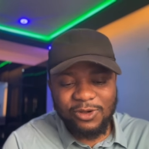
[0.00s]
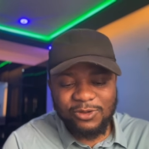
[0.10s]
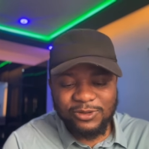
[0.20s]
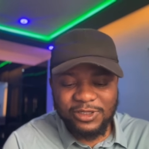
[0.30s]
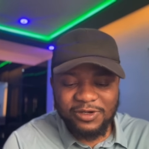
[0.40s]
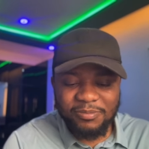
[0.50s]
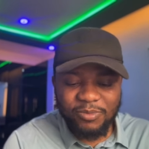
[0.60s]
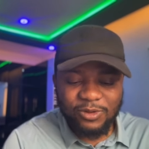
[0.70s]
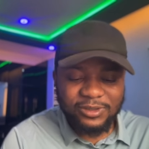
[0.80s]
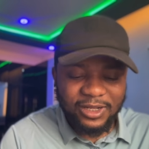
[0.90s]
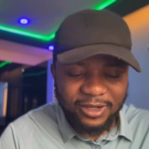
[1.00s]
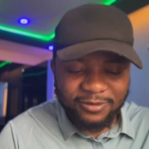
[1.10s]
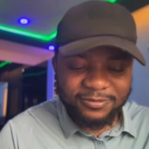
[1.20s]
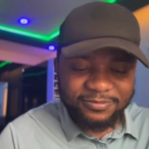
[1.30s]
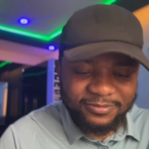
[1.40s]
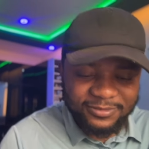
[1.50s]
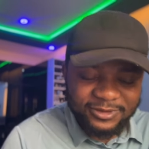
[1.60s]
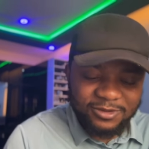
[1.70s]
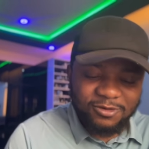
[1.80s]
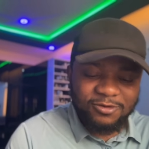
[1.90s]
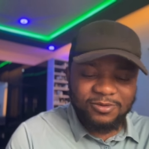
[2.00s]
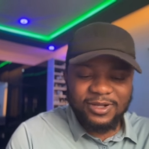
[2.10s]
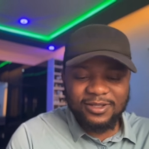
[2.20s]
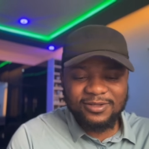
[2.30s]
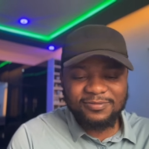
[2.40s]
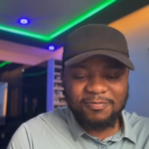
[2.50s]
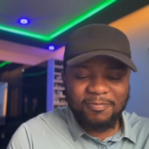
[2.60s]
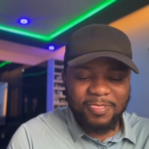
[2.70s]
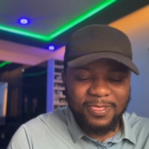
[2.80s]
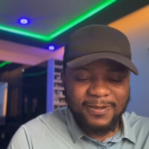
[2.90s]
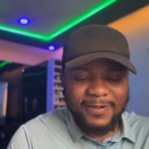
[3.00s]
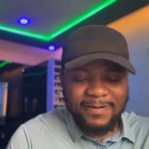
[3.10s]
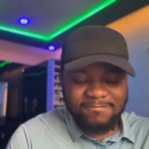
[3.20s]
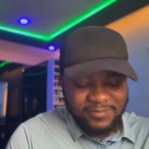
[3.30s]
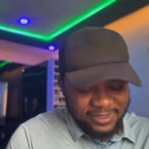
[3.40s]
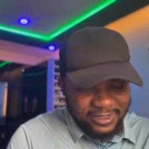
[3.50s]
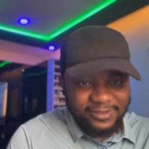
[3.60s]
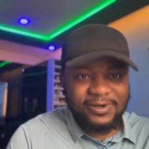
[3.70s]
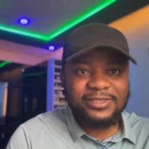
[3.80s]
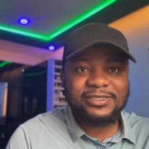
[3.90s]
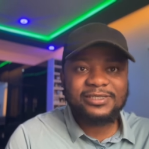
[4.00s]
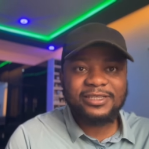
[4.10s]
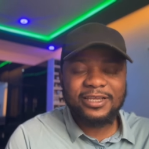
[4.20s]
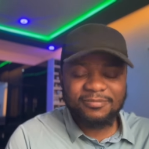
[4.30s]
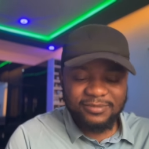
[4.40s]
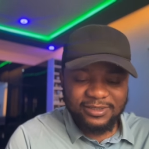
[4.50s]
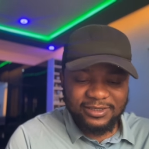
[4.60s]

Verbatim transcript: autopsy report now. Well, Nigeria system.